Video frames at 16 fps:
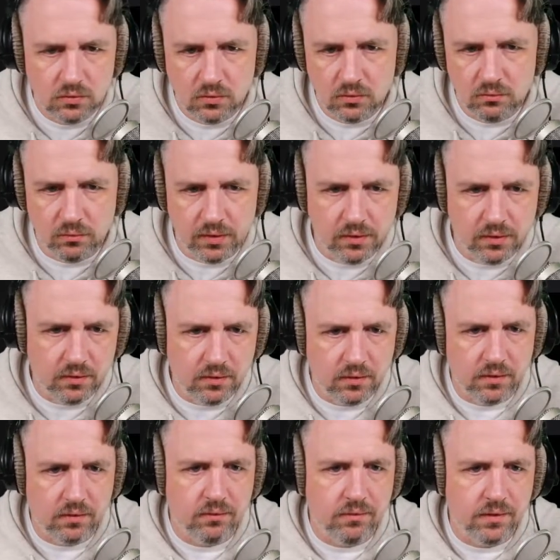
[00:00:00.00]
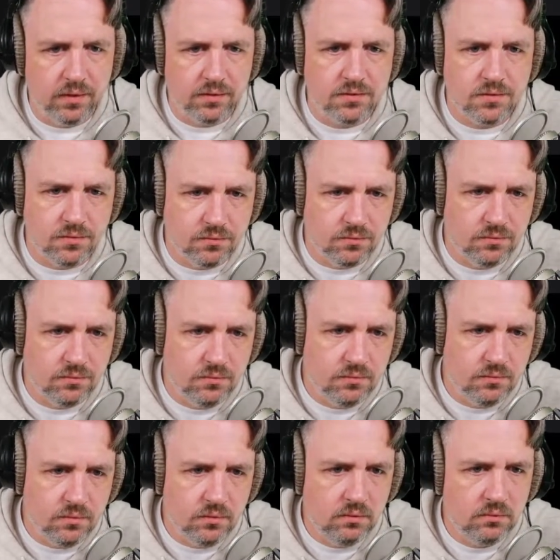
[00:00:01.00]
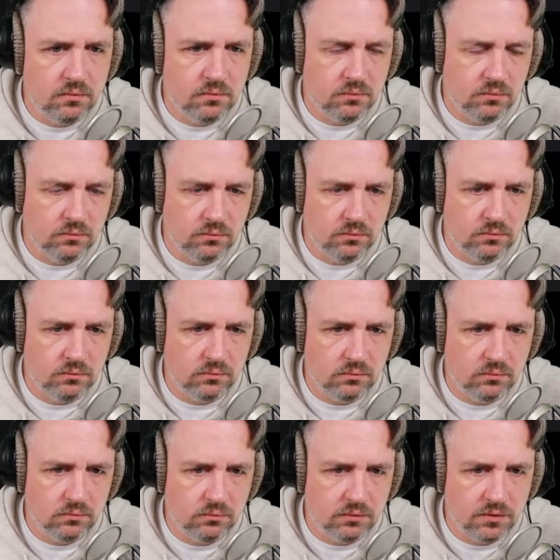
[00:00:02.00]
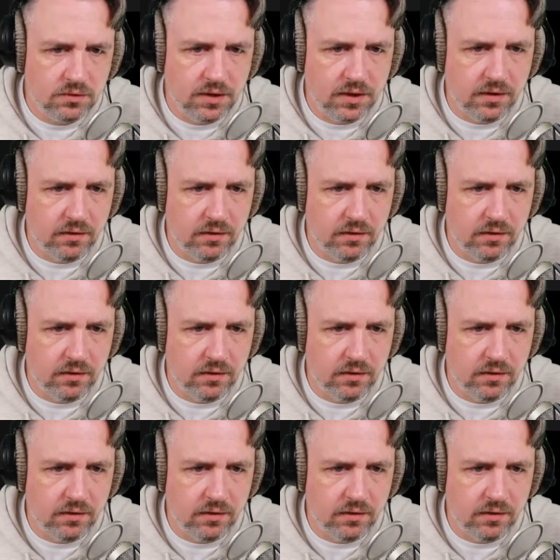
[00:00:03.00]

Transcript: we are going to take our